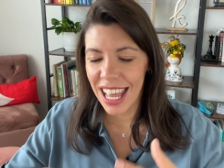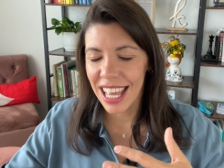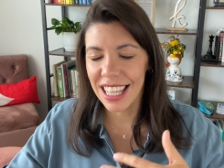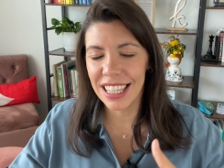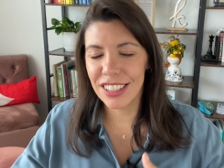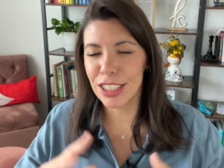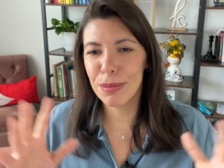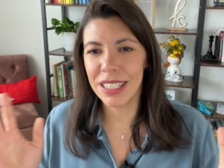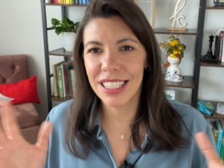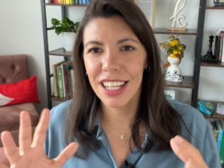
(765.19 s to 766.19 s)
and there's
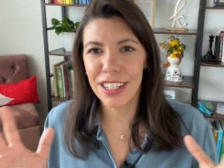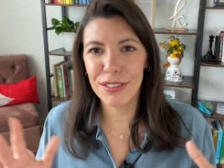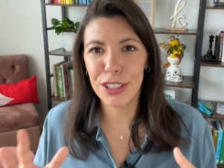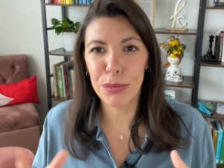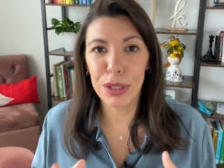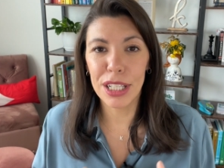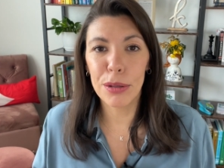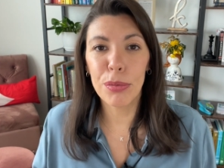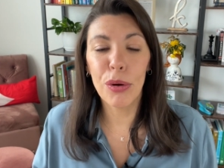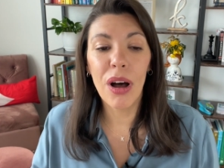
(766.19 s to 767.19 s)
been a lot of debris in the
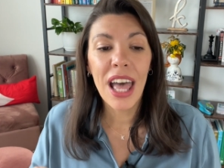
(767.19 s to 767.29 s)
pool.